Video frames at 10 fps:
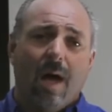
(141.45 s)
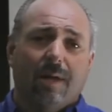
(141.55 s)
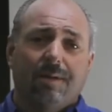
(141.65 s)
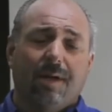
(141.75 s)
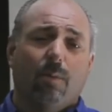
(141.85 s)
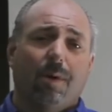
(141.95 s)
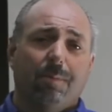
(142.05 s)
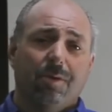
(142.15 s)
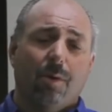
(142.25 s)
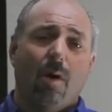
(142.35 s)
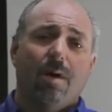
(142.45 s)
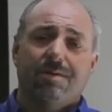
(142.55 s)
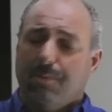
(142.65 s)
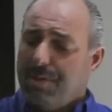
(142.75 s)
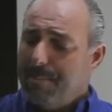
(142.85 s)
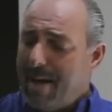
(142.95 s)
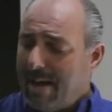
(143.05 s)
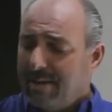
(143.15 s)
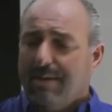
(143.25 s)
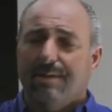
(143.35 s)
I'll tell you what I'm doing also. In the
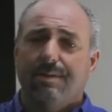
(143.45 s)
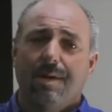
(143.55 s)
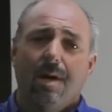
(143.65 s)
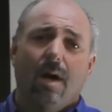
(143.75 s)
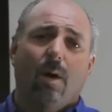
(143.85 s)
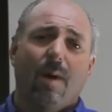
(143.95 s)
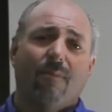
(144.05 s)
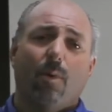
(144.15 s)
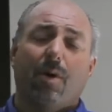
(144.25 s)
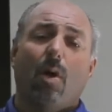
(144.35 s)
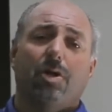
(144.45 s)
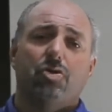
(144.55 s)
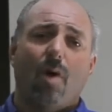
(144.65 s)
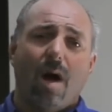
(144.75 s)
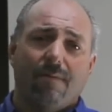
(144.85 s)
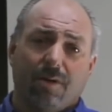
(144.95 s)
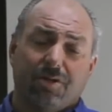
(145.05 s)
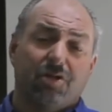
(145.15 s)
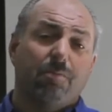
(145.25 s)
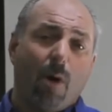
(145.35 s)
back of this, we have what we call a driver.
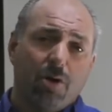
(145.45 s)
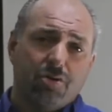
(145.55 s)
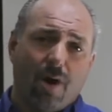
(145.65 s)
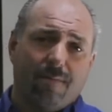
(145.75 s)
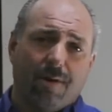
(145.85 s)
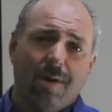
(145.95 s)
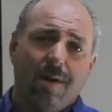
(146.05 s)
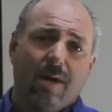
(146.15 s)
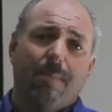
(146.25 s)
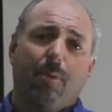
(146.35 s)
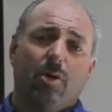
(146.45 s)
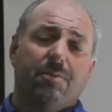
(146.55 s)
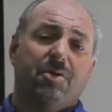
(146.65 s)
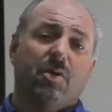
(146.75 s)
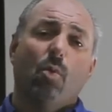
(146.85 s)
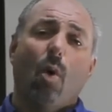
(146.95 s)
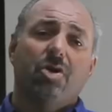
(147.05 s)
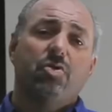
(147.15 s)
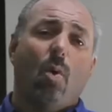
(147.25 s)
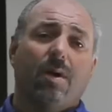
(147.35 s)
It's a smart driver. It burns between
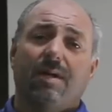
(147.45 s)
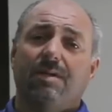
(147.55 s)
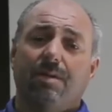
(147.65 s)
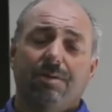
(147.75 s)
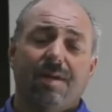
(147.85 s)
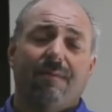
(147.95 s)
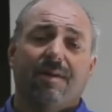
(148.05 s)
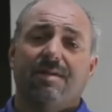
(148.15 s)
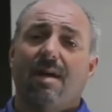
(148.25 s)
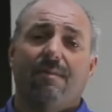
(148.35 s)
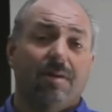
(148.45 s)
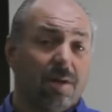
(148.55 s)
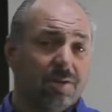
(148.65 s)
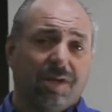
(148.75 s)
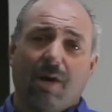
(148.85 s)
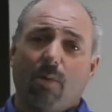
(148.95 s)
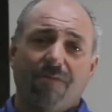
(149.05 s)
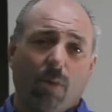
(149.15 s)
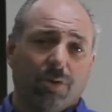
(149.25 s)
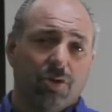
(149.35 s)
120 and 277. It doesn't care
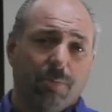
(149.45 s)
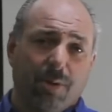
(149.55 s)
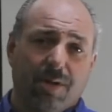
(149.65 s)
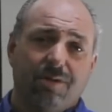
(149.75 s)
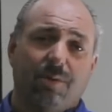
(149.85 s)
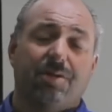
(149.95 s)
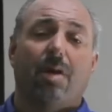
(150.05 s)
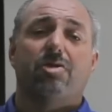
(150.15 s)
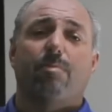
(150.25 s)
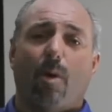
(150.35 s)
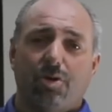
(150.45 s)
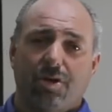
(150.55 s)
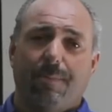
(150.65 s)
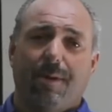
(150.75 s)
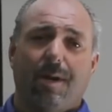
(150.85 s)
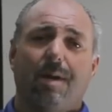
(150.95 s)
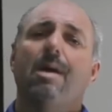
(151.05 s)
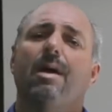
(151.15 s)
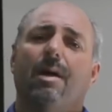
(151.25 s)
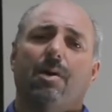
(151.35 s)
what voltage you put into it. It's got a smart chip in it.
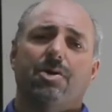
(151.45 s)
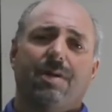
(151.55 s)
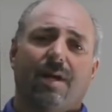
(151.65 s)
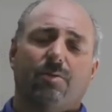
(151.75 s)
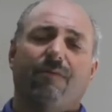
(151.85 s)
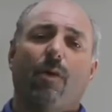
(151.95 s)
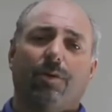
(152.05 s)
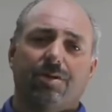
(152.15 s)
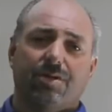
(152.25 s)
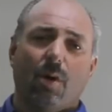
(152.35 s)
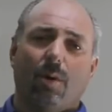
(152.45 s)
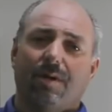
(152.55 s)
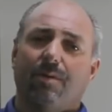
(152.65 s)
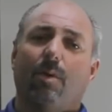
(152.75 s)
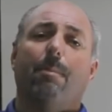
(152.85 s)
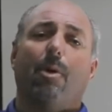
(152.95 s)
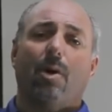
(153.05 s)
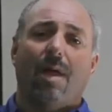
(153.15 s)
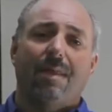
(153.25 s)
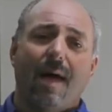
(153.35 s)
It understands what voltage is going into it. It'll
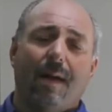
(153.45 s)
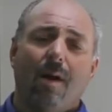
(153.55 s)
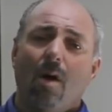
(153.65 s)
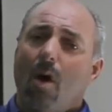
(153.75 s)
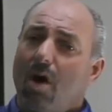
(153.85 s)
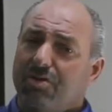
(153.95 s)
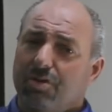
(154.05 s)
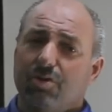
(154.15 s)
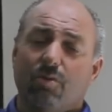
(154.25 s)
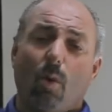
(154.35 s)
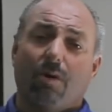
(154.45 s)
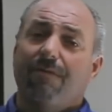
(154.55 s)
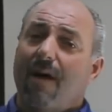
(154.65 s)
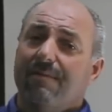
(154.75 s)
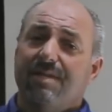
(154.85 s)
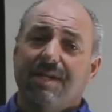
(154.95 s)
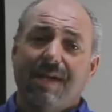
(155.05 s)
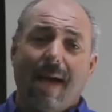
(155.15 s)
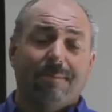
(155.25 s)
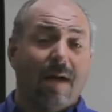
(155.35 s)
burn on that. Also using 105C
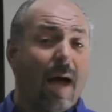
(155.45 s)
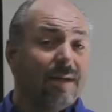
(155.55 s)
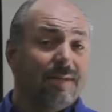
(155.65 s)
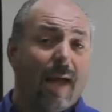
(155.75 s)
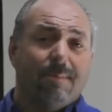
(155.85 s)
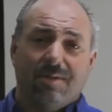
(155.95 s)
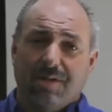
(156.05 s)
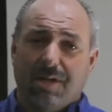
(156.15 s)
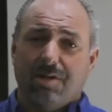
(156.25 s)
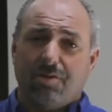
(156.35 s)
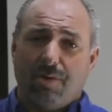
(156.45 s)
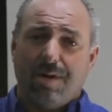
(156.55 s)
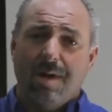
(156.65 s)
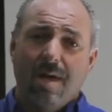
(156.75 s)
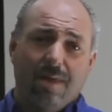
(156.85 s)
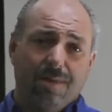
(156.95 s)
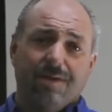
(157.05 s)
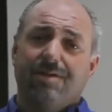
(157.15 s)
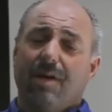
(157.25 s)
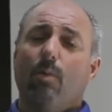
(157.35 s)
caps, highest caps in the industry.
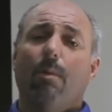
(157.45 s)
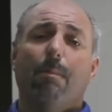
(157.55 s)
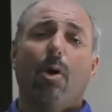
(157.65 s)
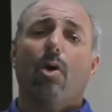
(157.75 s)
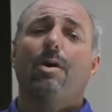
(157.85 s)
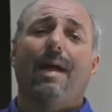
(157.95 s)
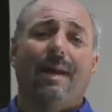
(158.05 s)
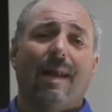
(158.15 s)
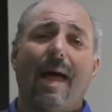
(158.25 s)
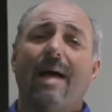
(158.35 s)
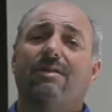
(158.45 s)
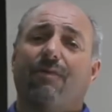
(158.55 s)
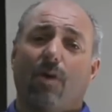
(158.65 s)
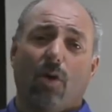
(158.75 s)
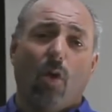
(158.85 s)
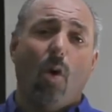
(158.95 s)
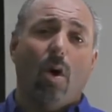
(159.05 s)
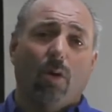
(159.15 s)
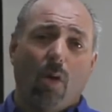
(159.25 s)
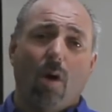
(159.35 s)
This thing will burn and last for a
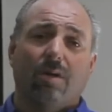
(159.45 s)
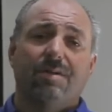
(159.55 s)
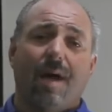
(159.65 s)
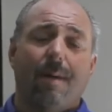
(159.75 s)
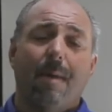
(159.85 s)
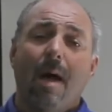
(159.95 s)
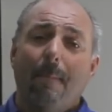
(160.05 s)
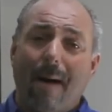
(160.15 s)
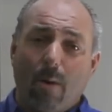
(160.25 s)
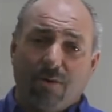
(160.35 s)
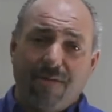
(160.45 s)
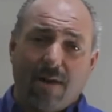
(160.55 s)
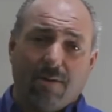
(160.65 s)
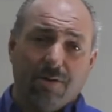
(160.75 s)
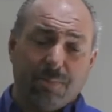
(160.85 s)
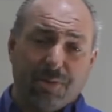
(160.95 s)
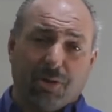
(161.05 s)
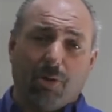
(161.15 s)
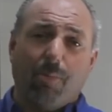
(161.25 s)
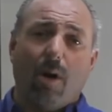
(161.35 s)
long, long time. Power factor on this
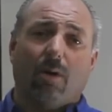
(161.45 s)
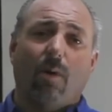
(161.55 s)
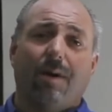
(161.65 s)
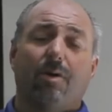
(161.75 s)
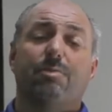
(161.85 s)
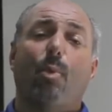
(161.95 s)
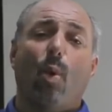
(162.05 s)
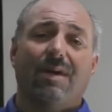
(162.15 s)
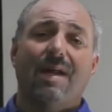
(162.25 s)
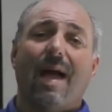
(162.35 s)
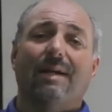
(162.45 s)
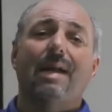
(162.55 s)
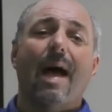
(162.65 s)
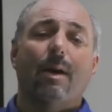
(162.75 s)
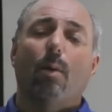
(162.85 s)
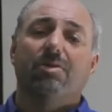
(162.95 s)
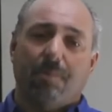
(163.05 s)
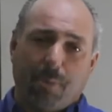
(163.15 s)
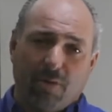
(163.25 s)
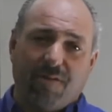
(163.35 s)
particular product right here is 0.99, almost
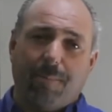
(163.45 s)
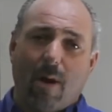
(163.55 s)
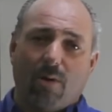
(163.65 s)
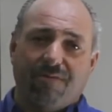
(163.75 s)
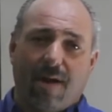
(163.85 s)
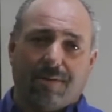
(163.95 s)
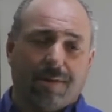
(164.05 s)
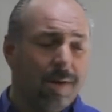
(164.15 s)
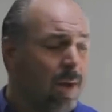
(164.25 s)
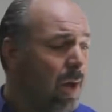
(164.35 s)
a perfect power factor.